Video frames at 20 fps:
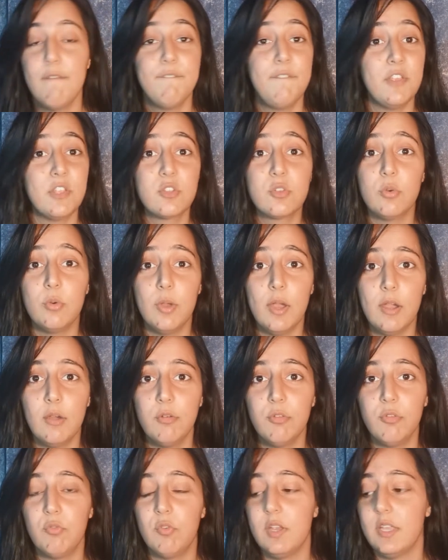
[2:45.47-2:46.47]
physical
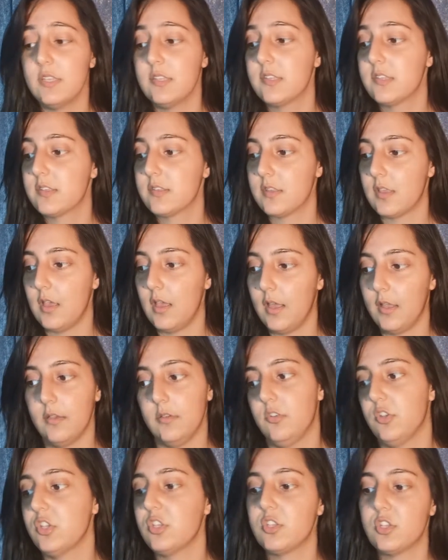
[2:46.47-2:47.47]
health risks,
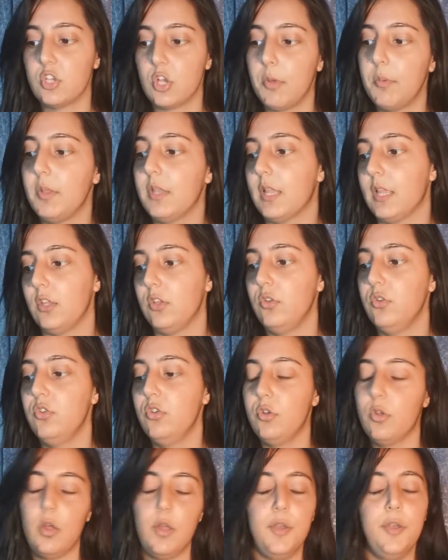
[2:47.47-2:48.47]
just showing that
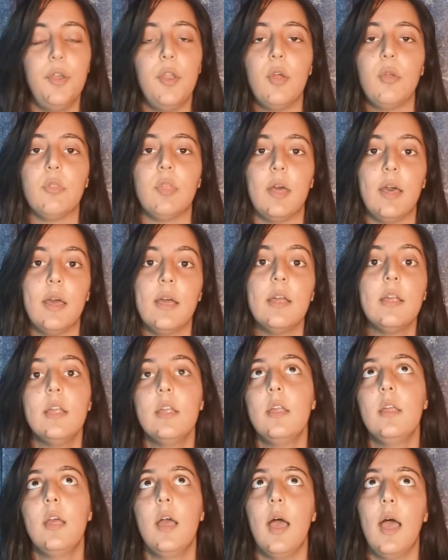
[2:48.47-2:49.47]
you know that
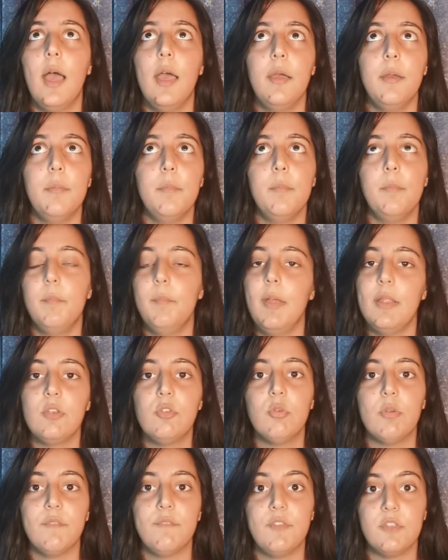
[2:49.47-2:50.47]

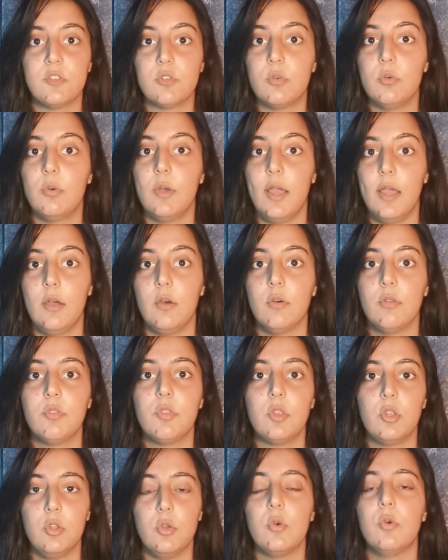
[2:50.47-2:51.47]
mental and physical
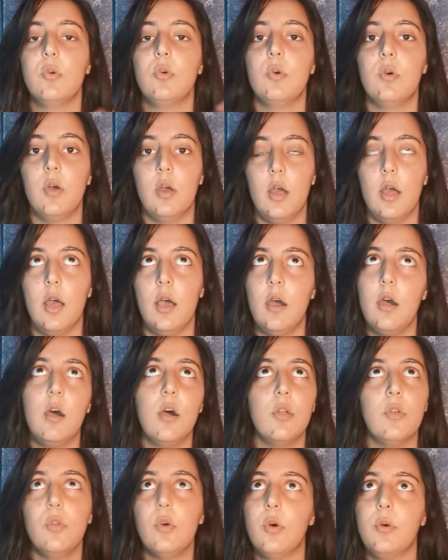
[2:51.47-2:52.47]
health, you
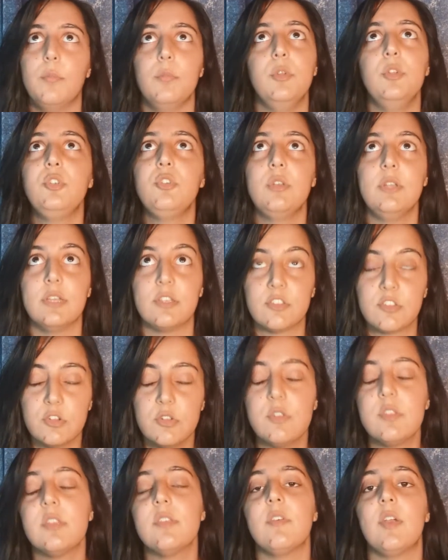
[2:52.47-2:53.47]
are not mutually
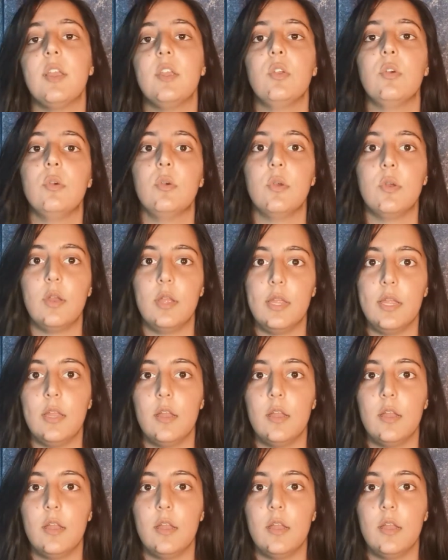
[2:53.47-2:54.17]
exclusive and you're